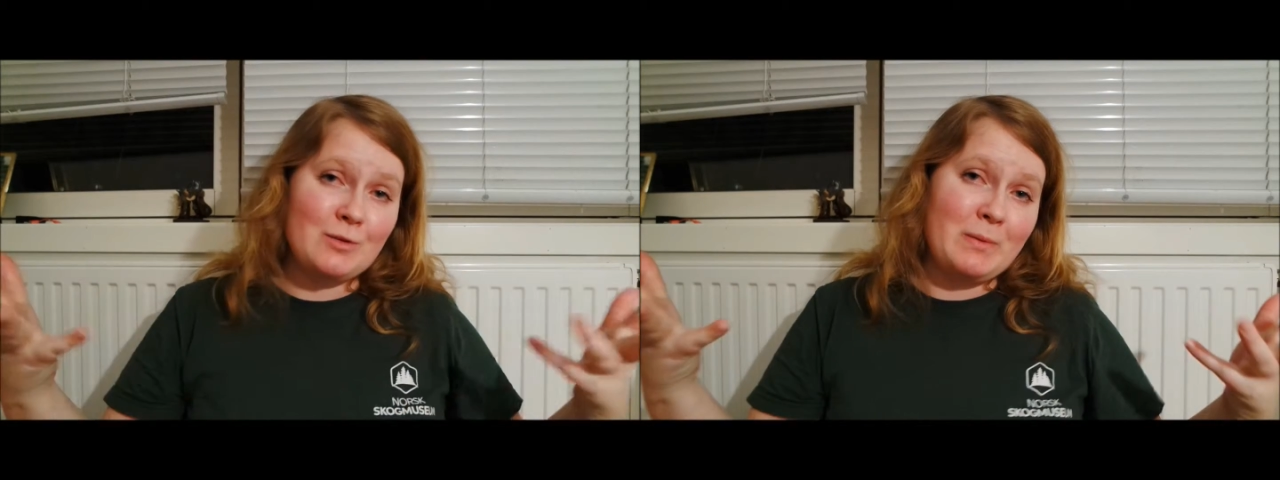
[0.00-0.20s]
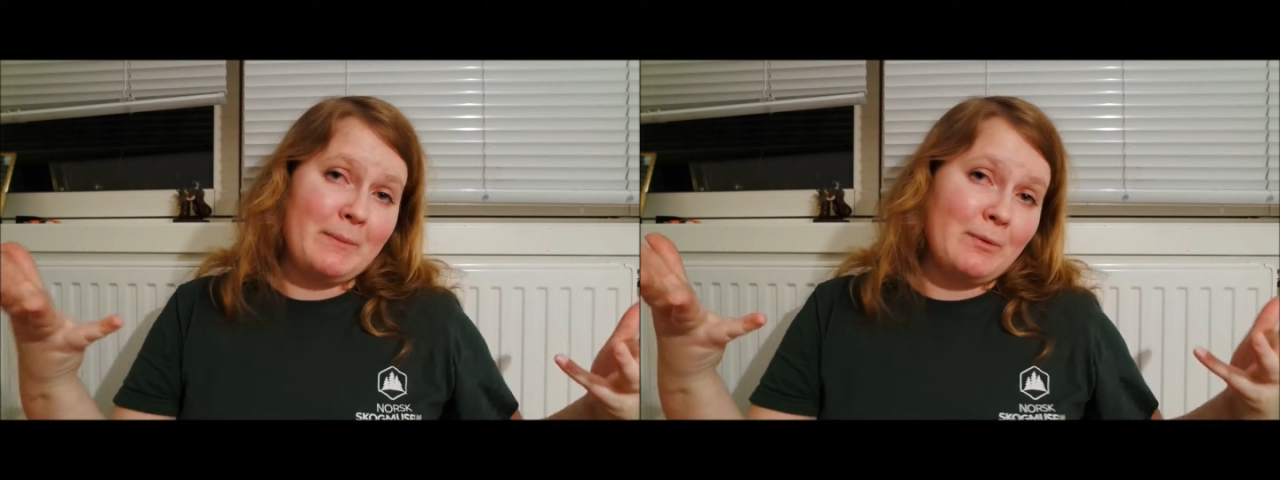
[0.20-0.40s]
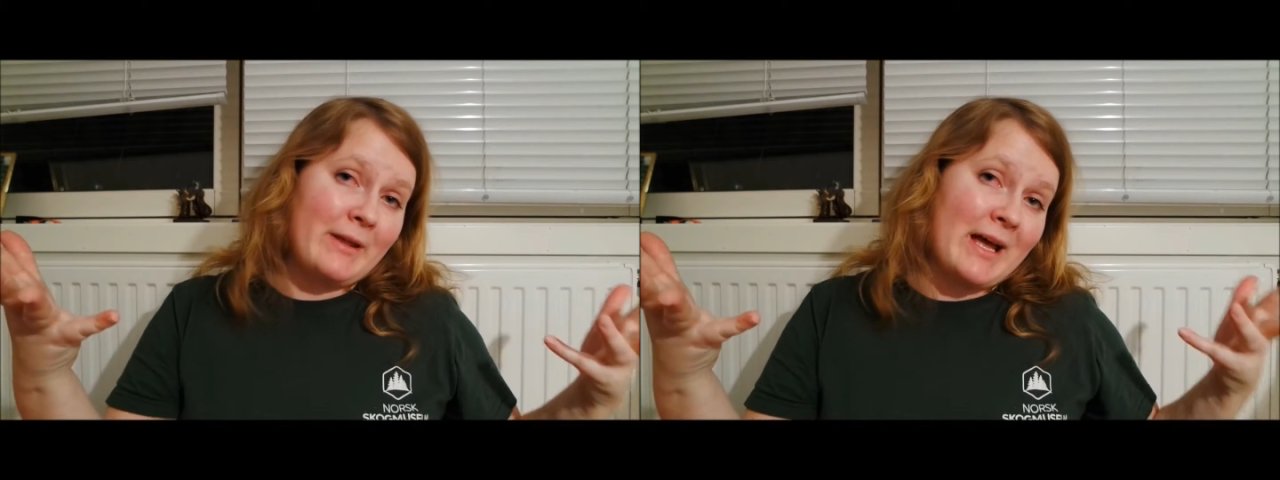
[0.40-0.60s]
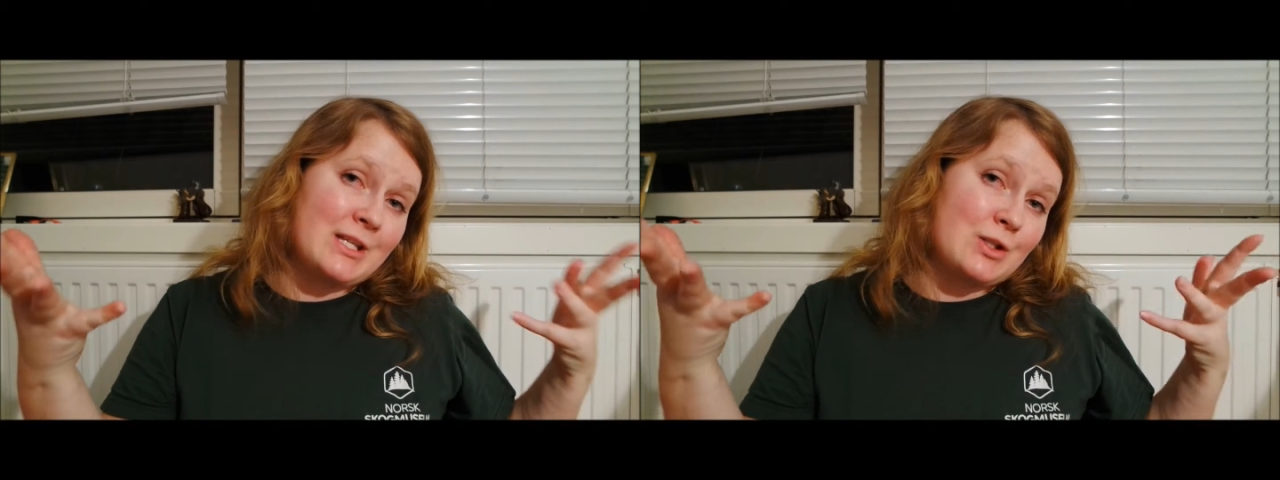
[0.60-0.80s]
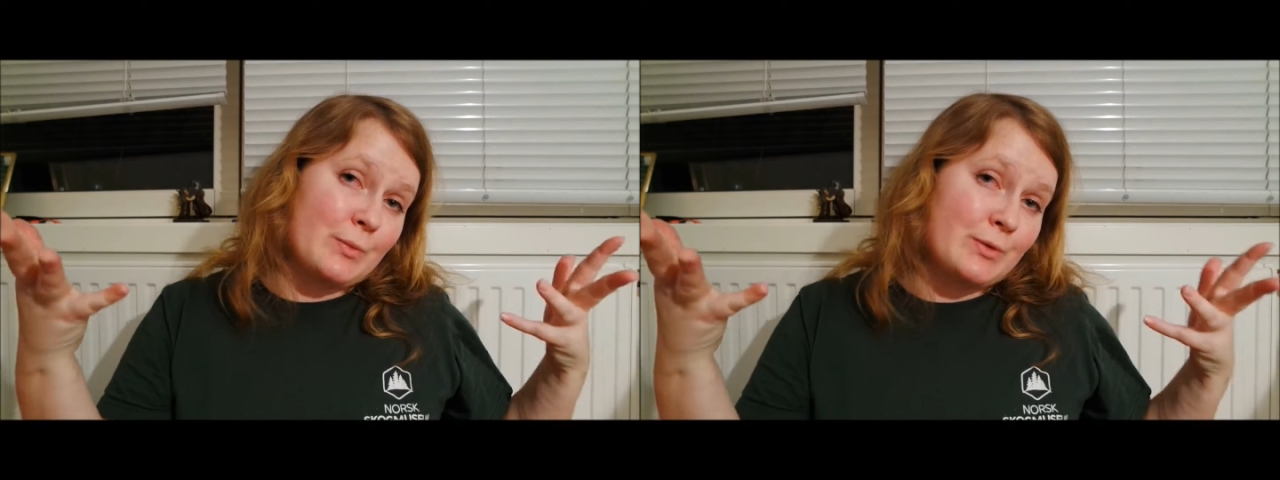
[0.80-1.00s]
people that
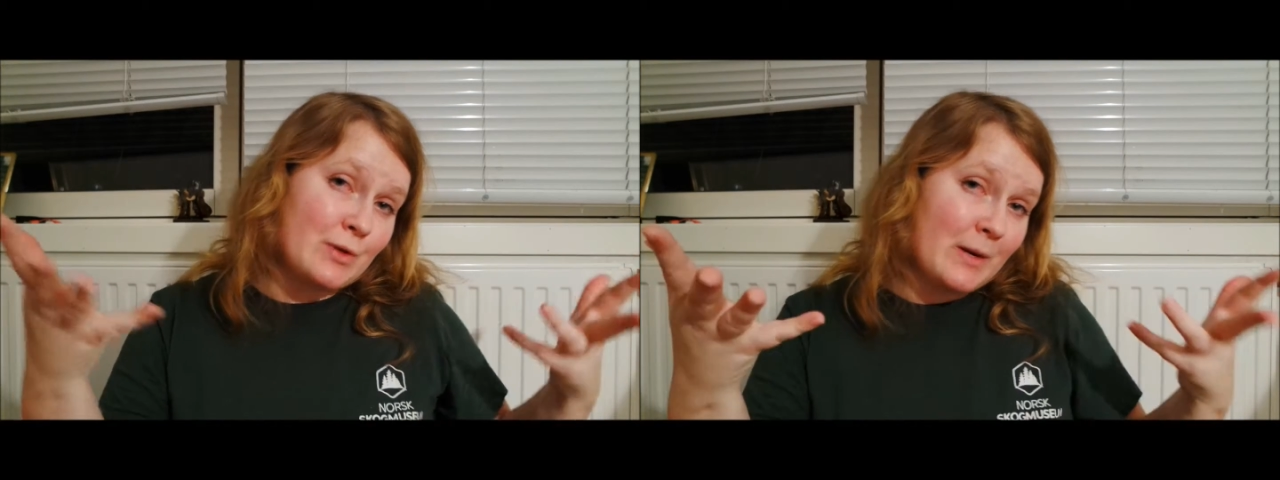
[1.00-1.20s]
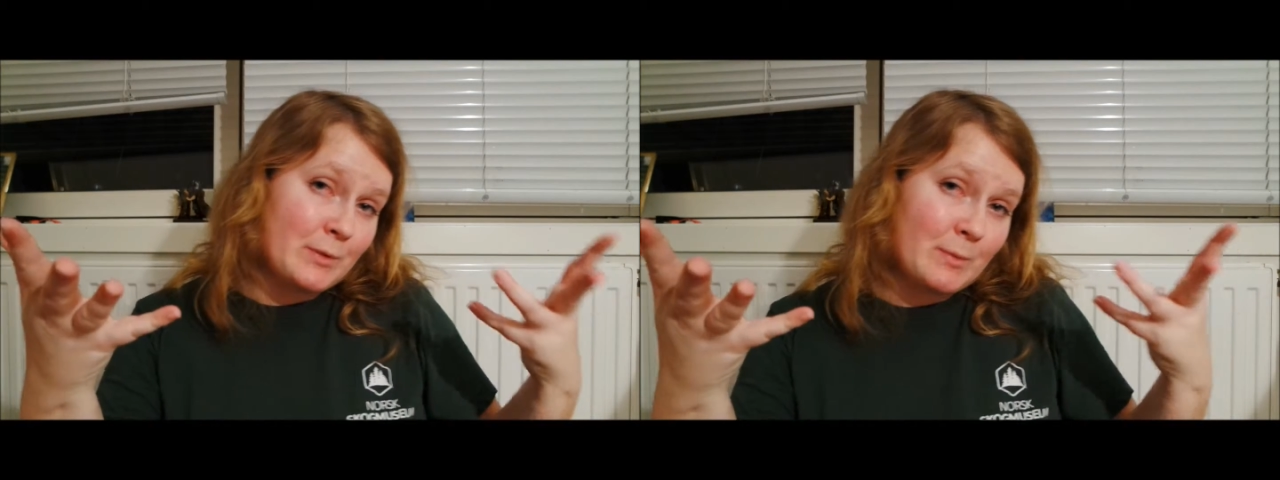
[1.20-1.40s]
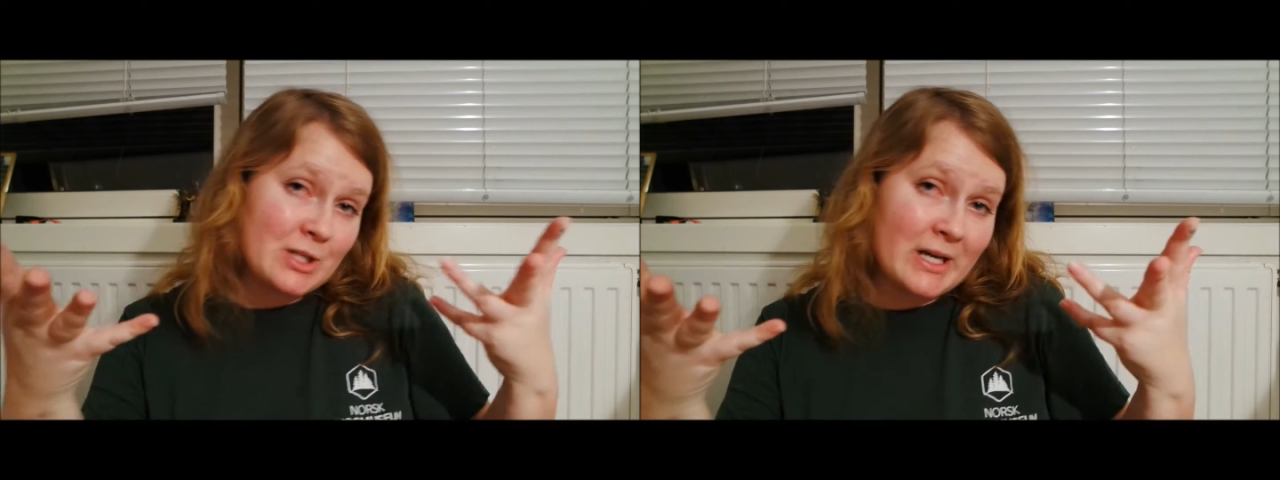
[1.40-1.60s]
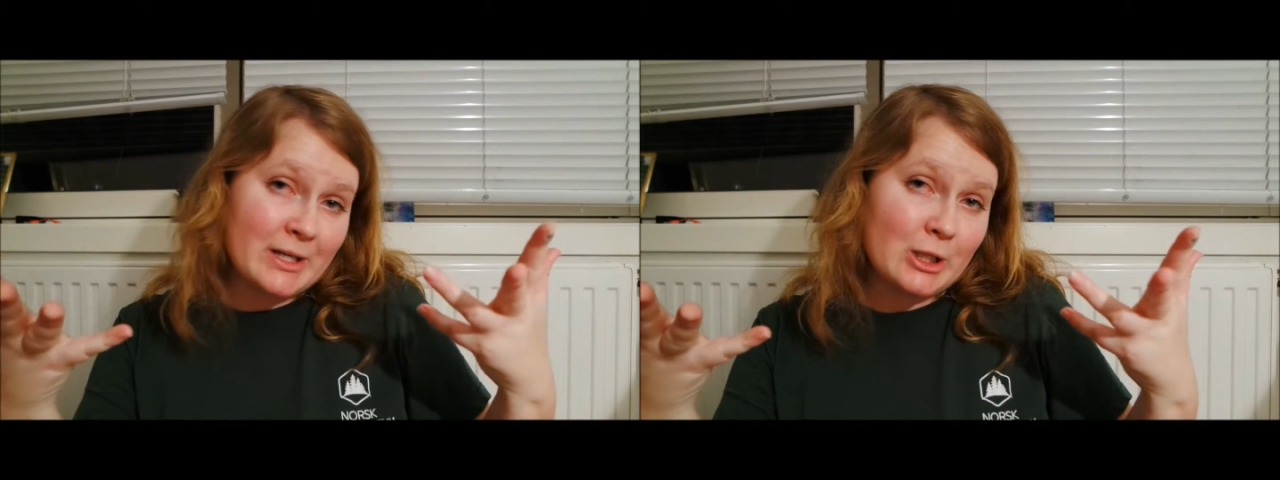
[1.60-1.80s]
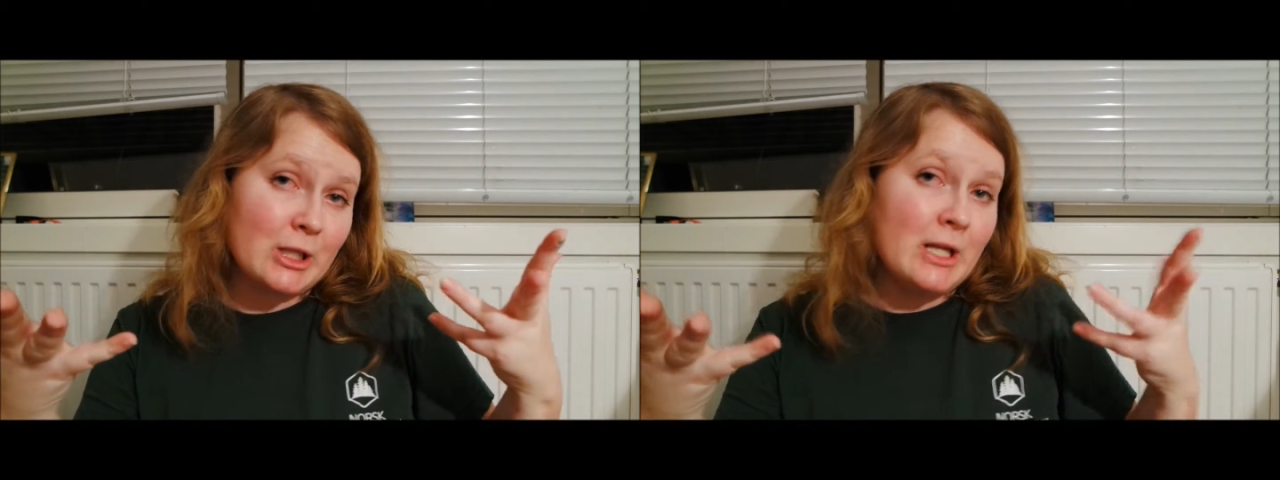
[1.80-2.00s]
have subscribed to my
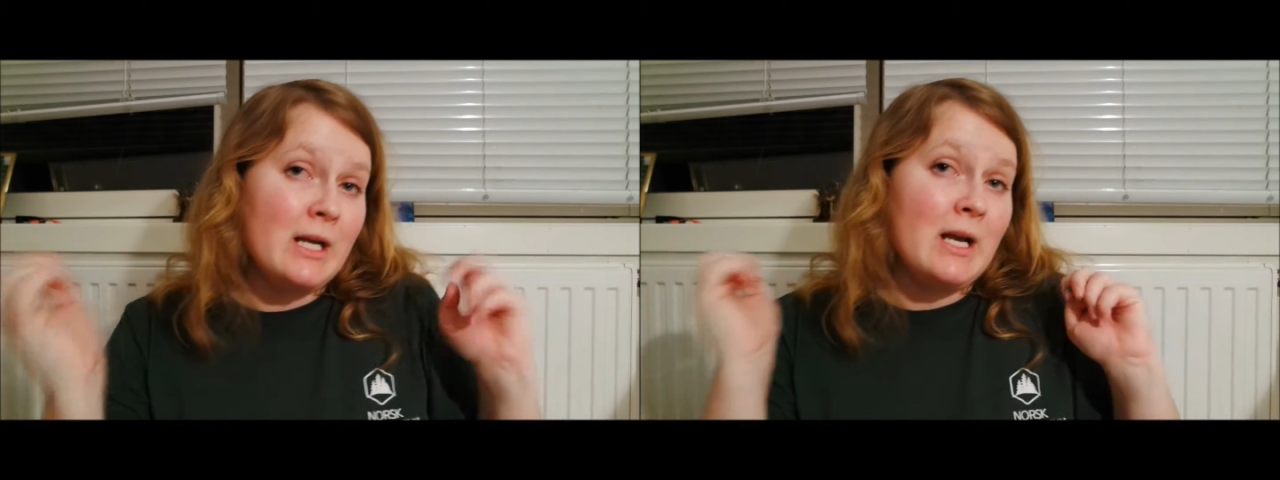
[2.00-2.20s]
channel.